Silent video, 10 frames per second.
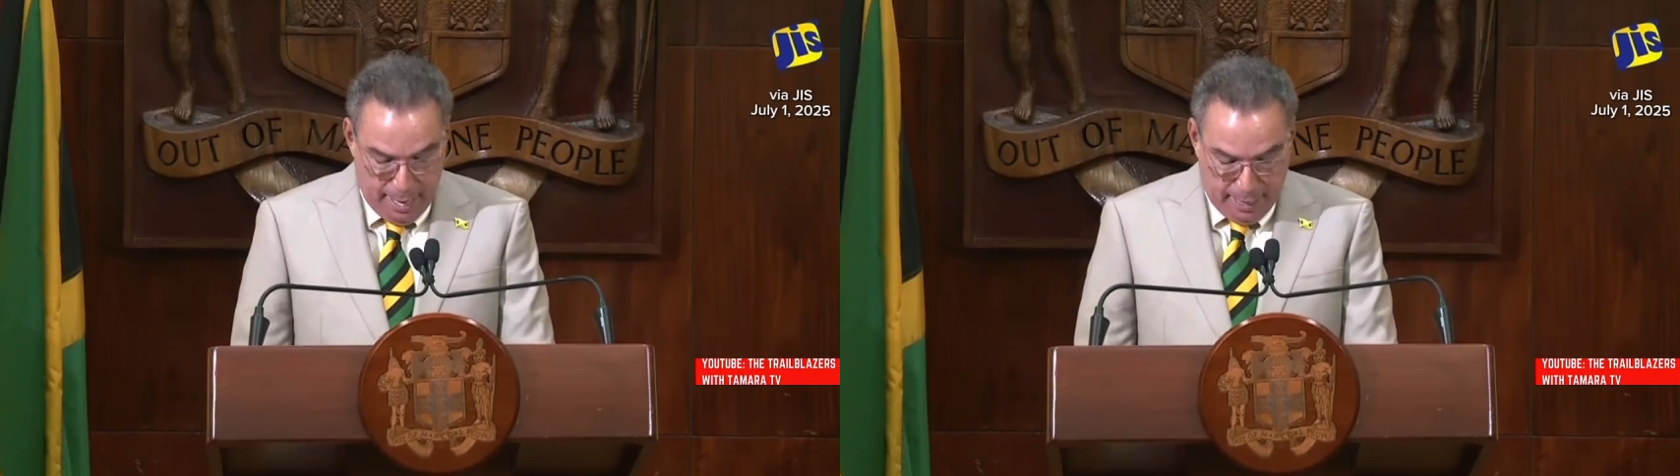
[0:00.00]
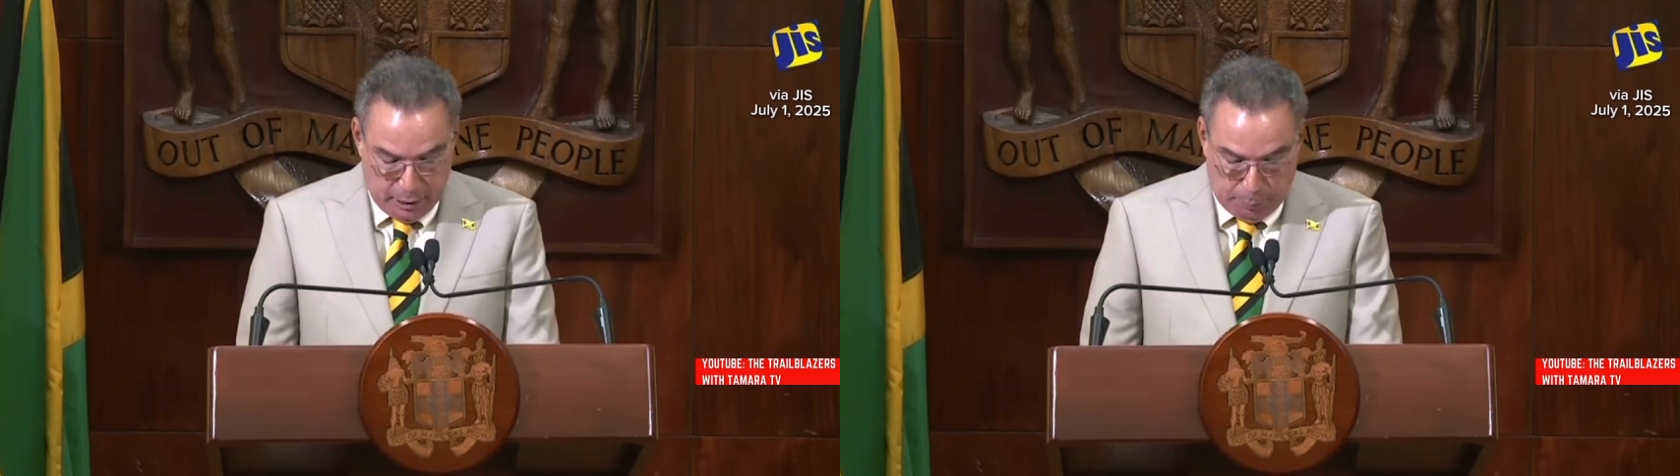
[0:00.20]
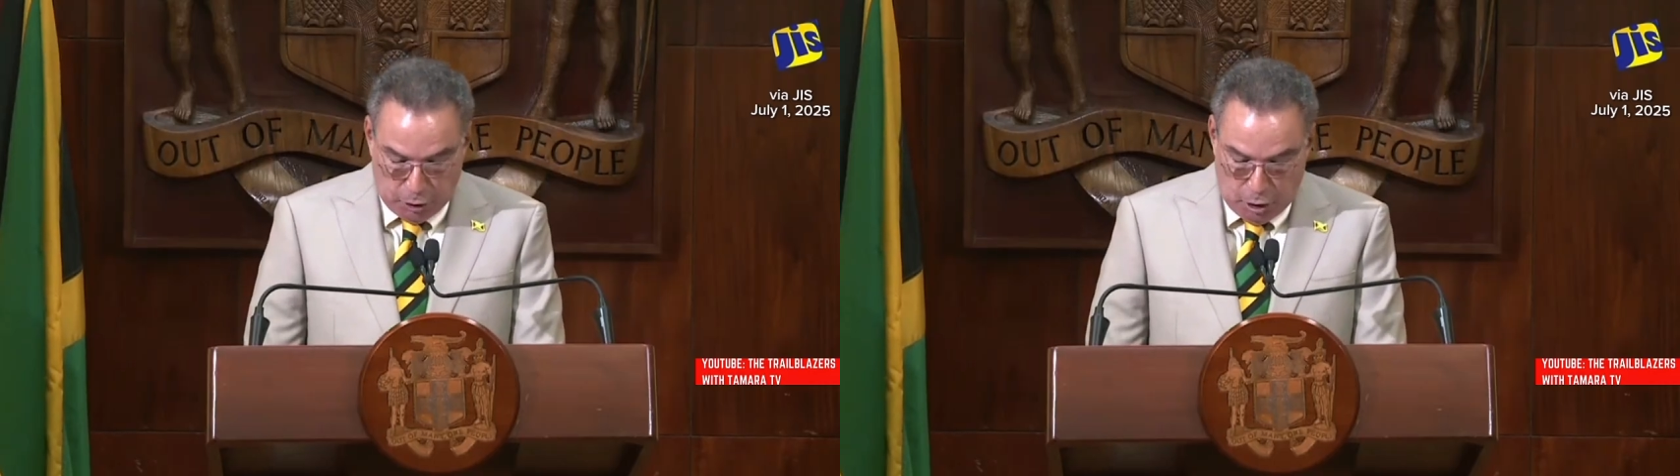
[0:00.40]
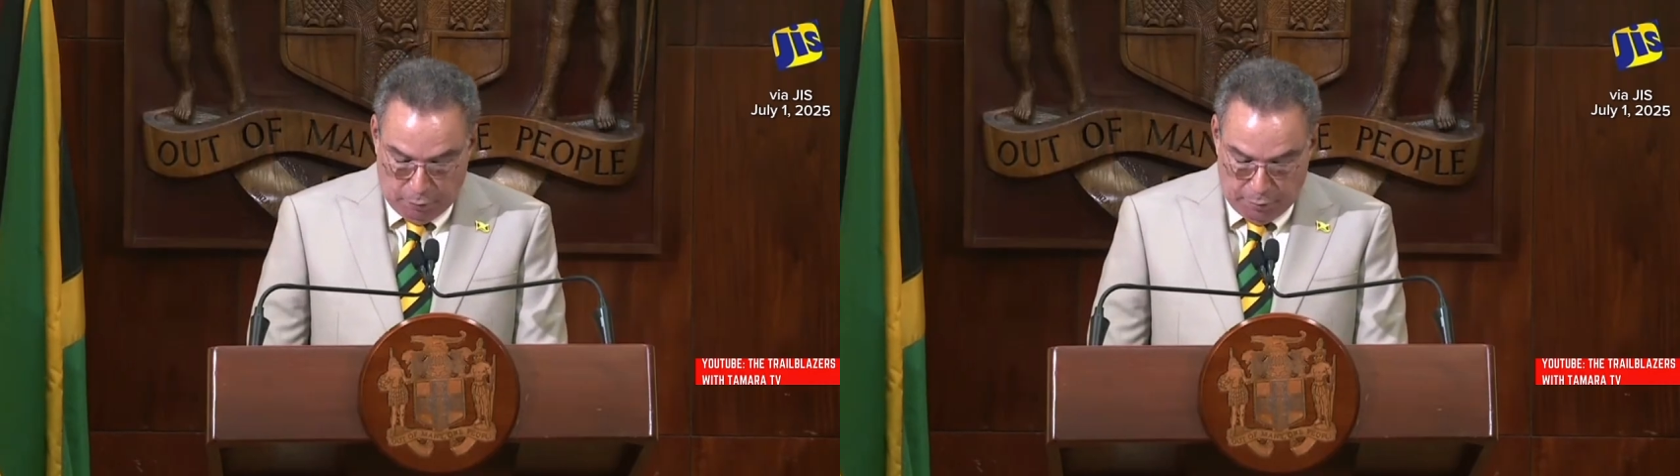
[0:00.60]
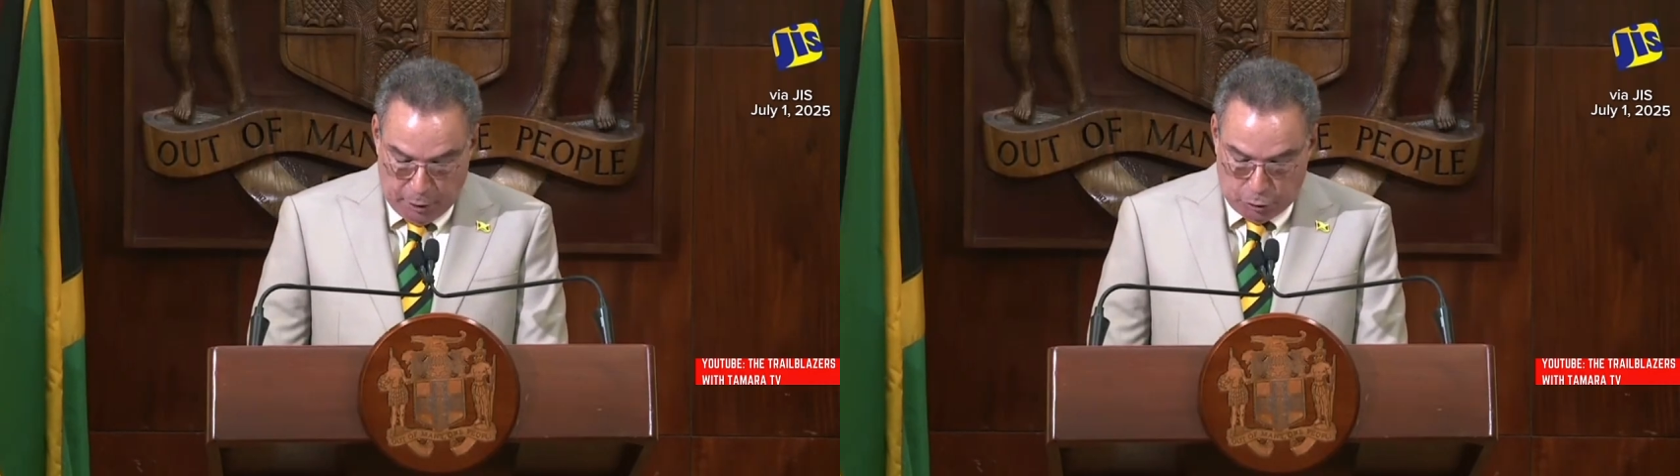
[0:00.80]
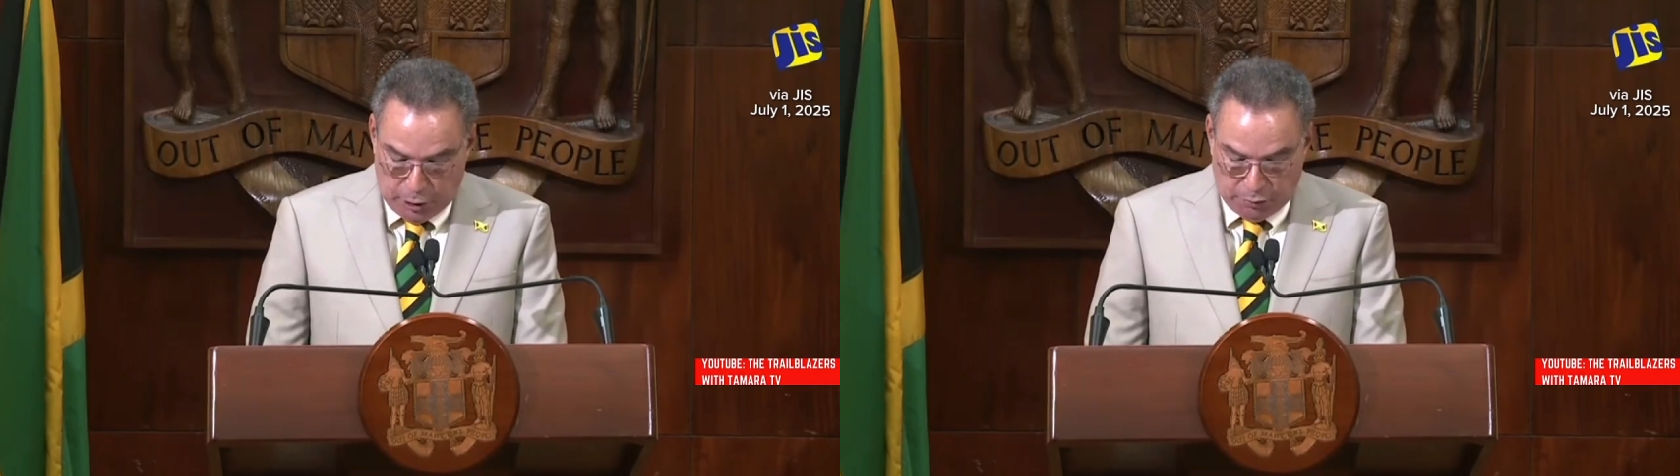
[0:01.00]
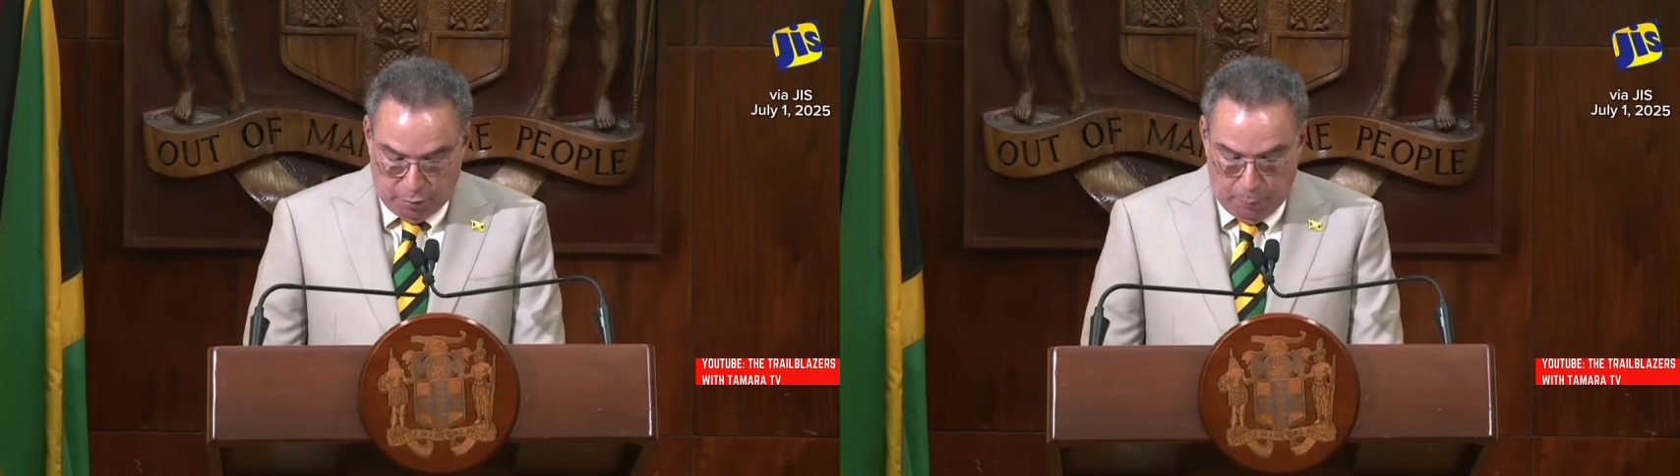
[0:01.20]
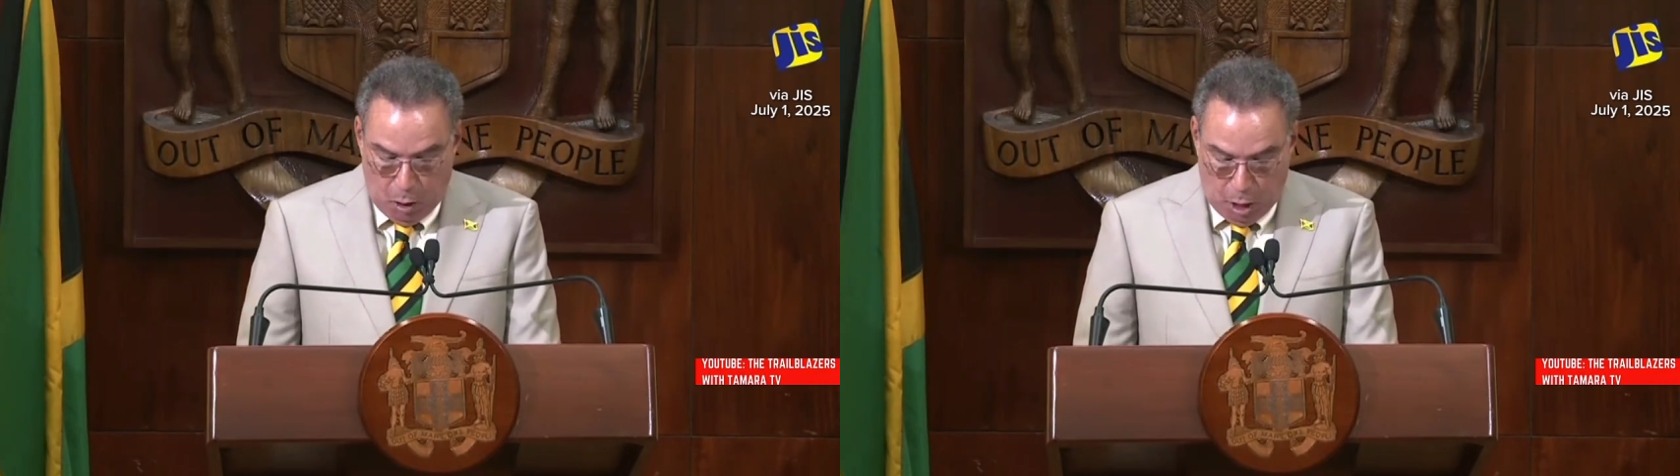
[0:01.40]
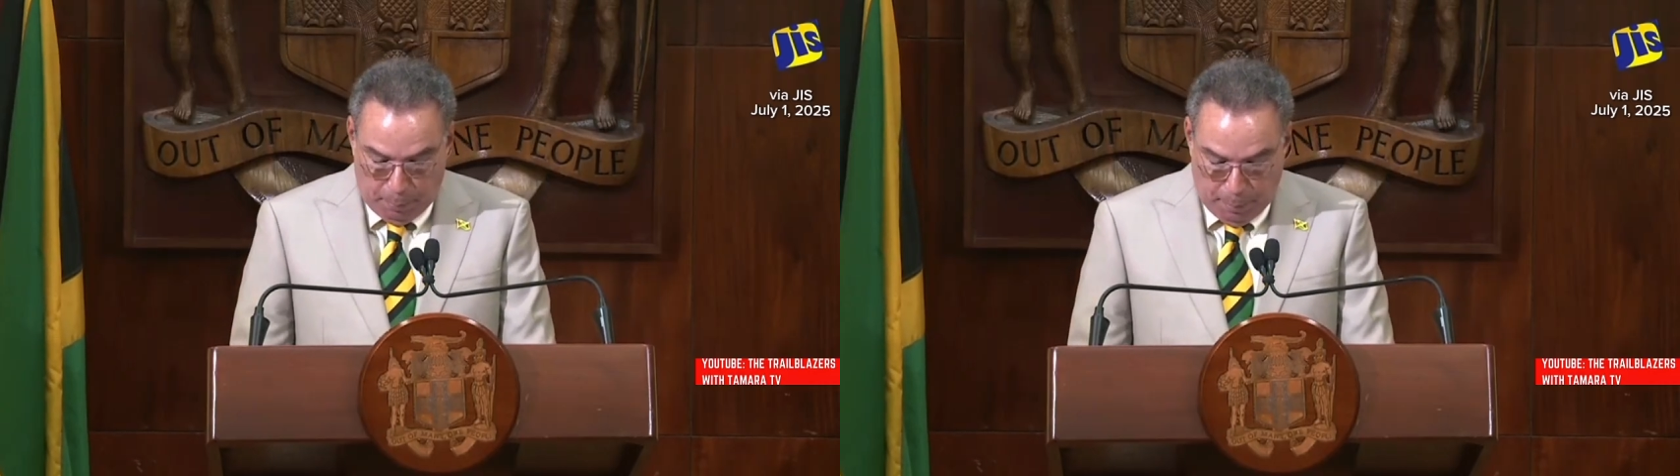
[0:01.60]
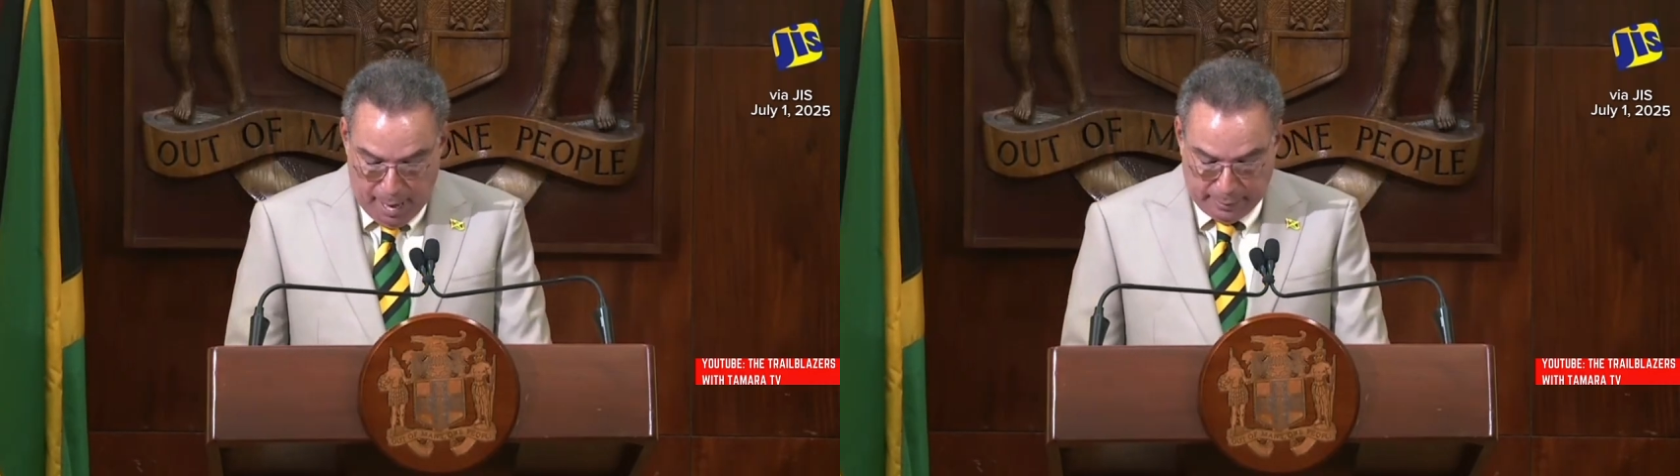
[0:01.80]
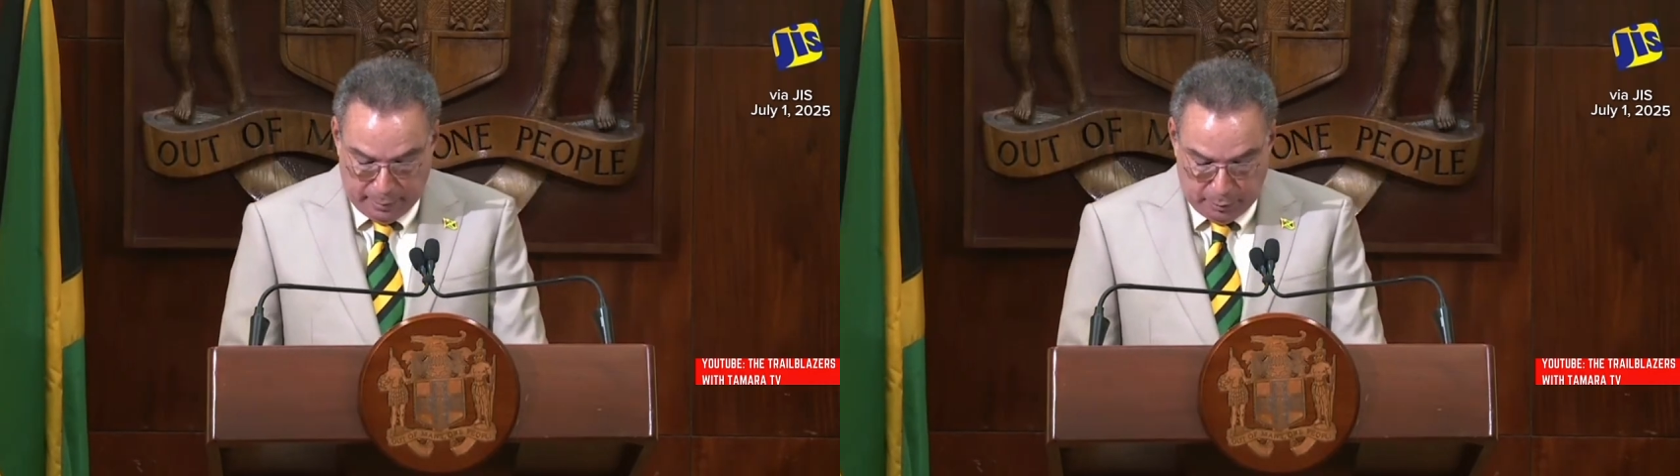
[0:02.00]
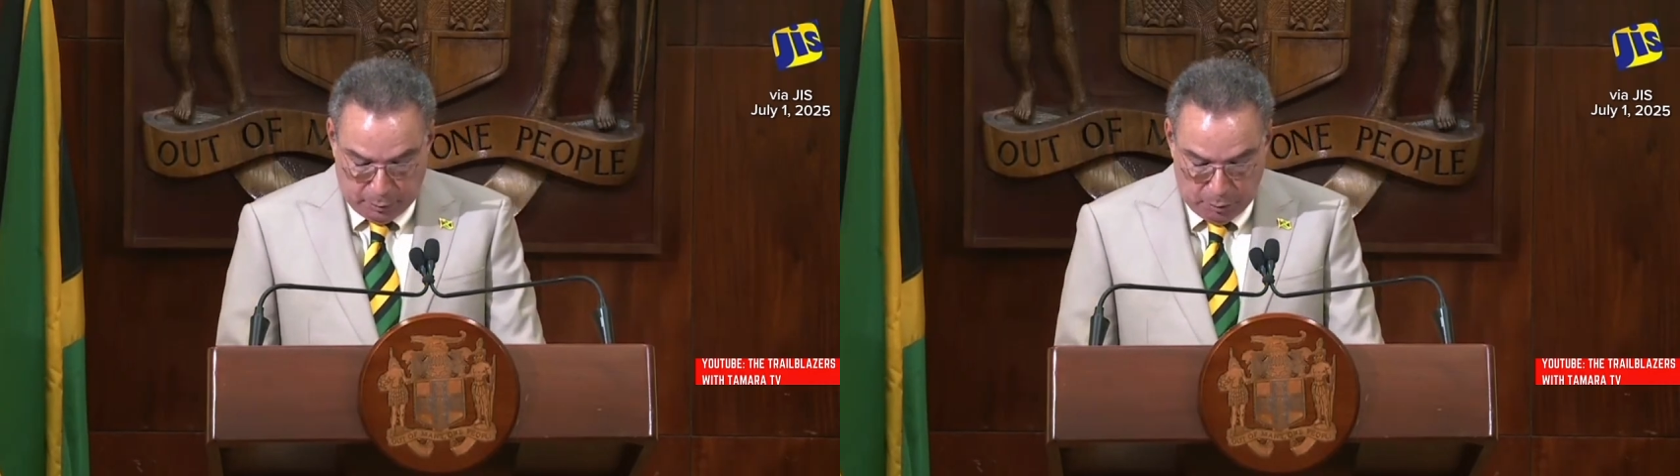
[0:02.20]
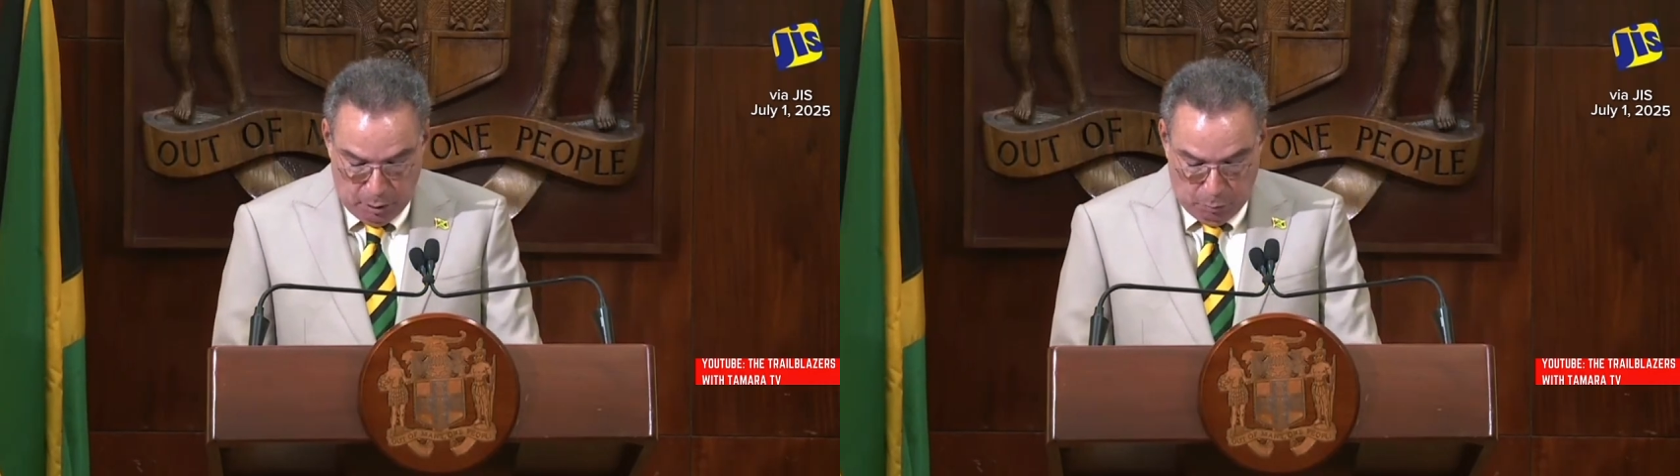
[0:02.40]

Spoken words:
expression of interest from all parties